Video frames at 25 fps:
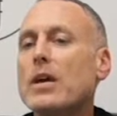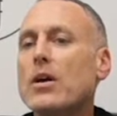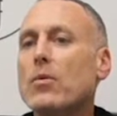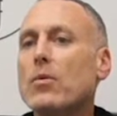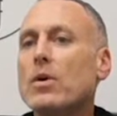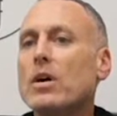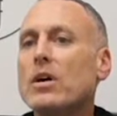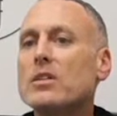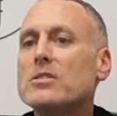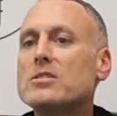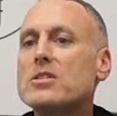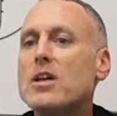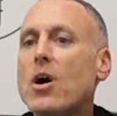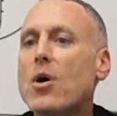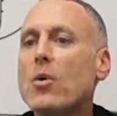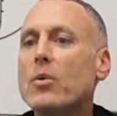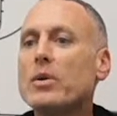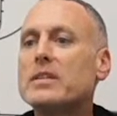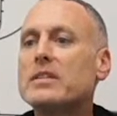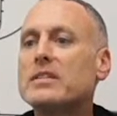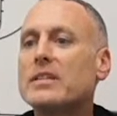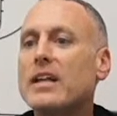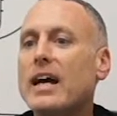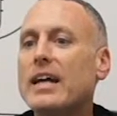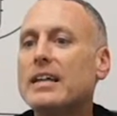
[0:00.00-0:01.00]
Well, it's
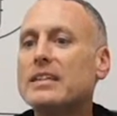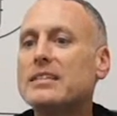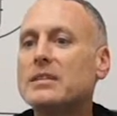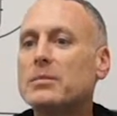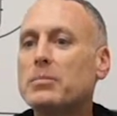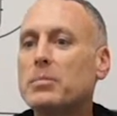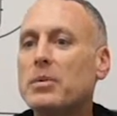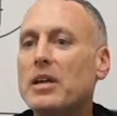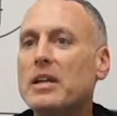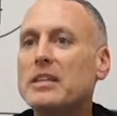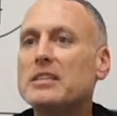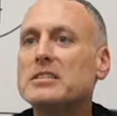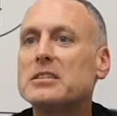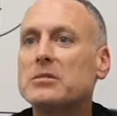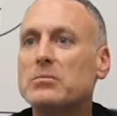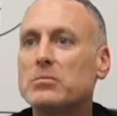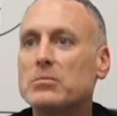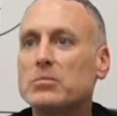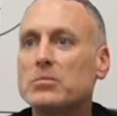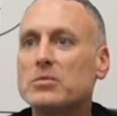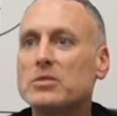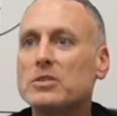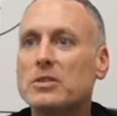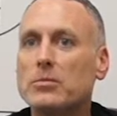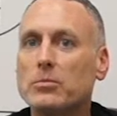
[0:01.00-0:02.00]
always nice to play
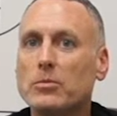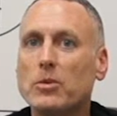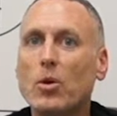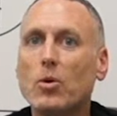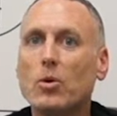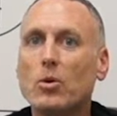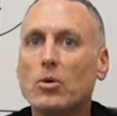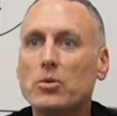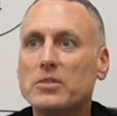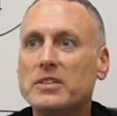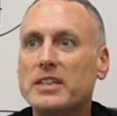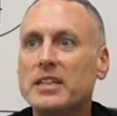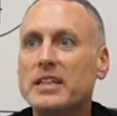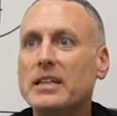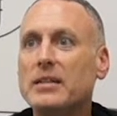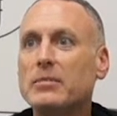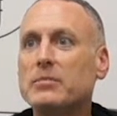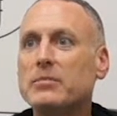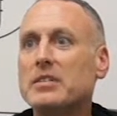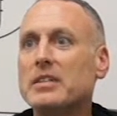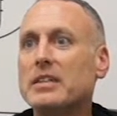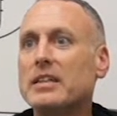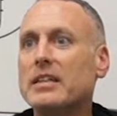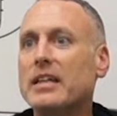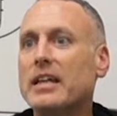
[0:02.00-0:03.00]
some local
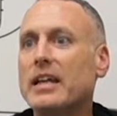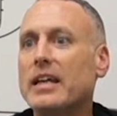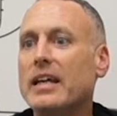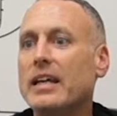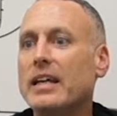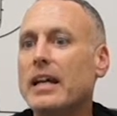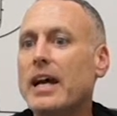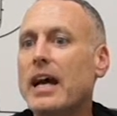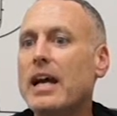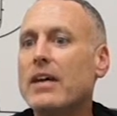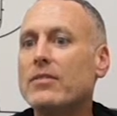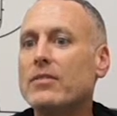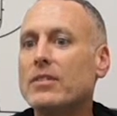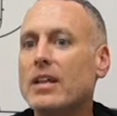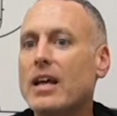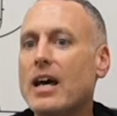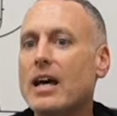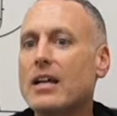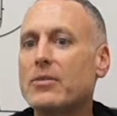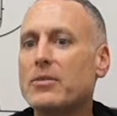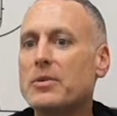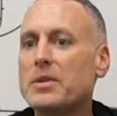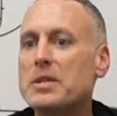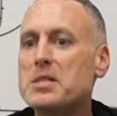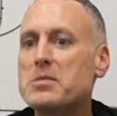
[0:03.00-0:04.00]
teams, and I have a
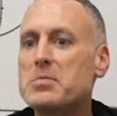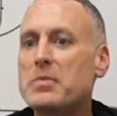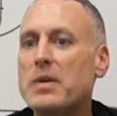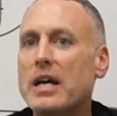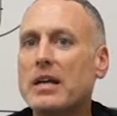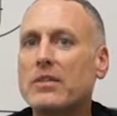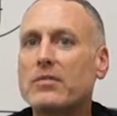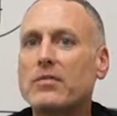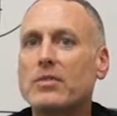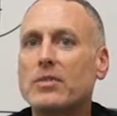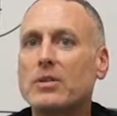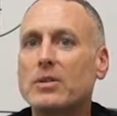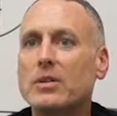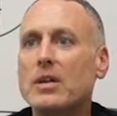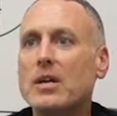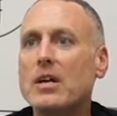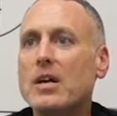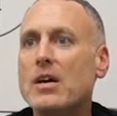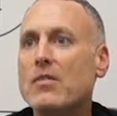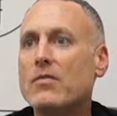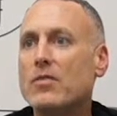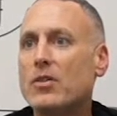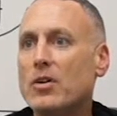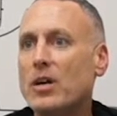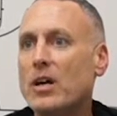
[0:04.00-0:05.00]
lot of respect for
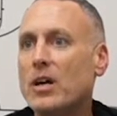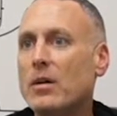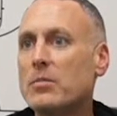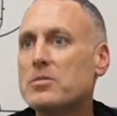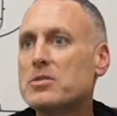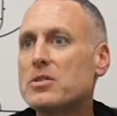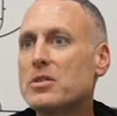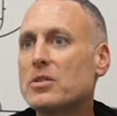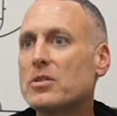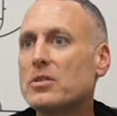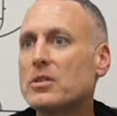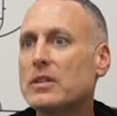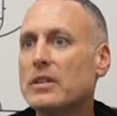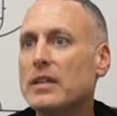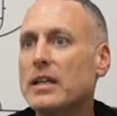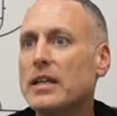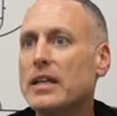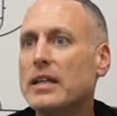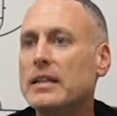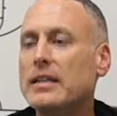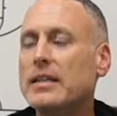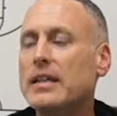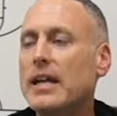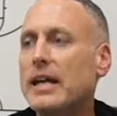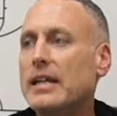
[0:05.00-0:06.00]
Omsol
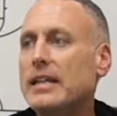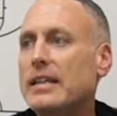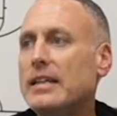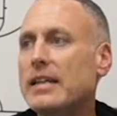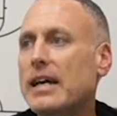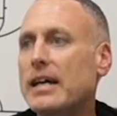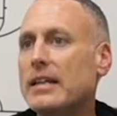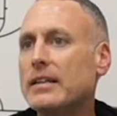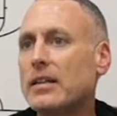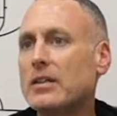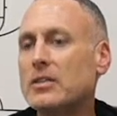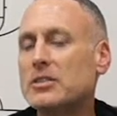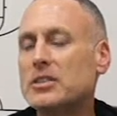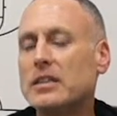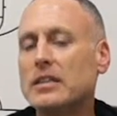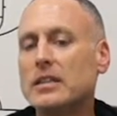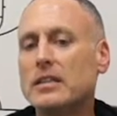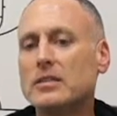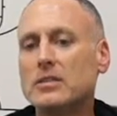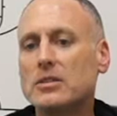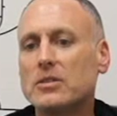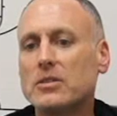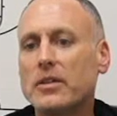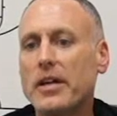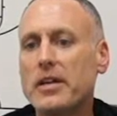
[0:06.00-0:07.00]
and Katie down there. She
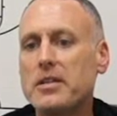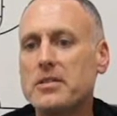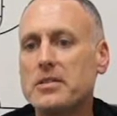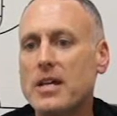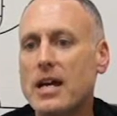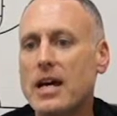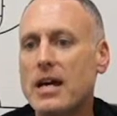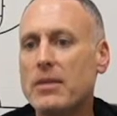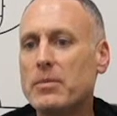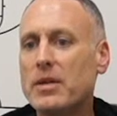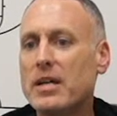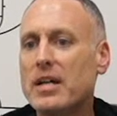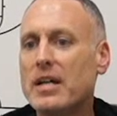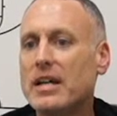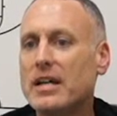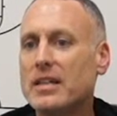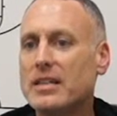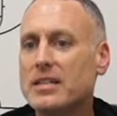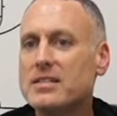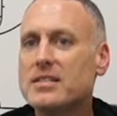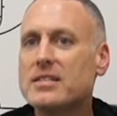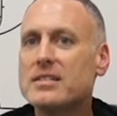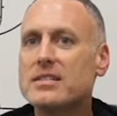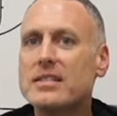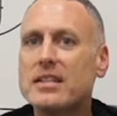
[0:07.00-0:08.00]
does a great job.
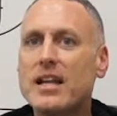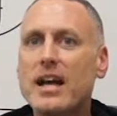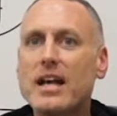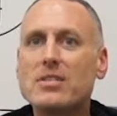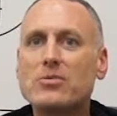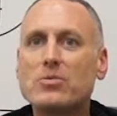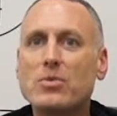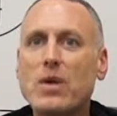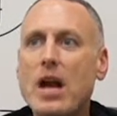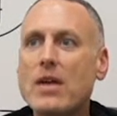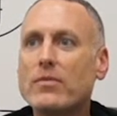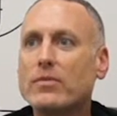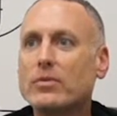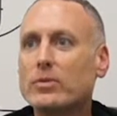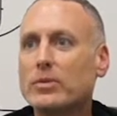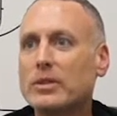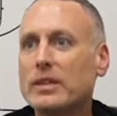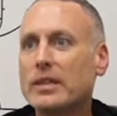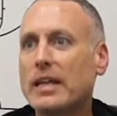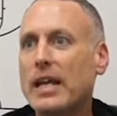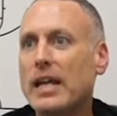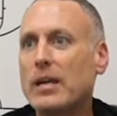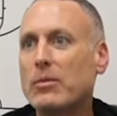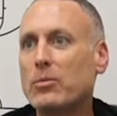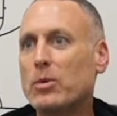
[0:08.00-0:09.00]
This is a nice
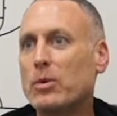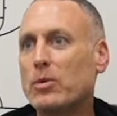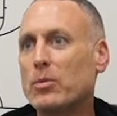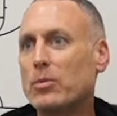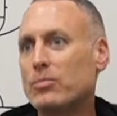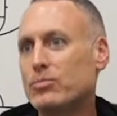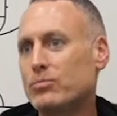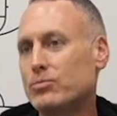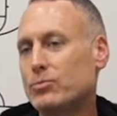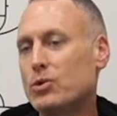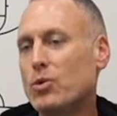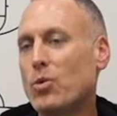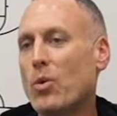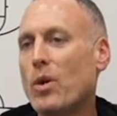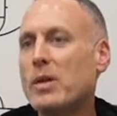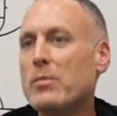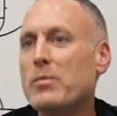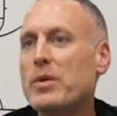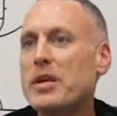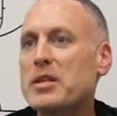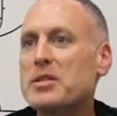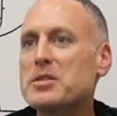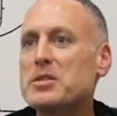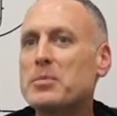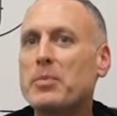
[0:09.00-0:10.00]
rivalry game. We're 20
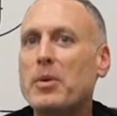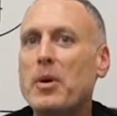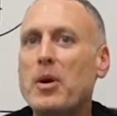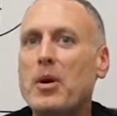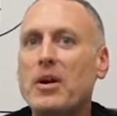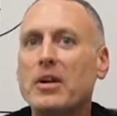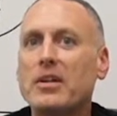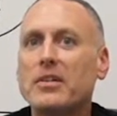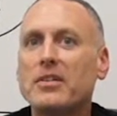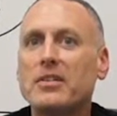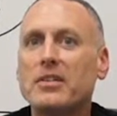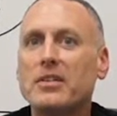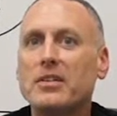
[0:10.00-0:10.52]
minutes apart.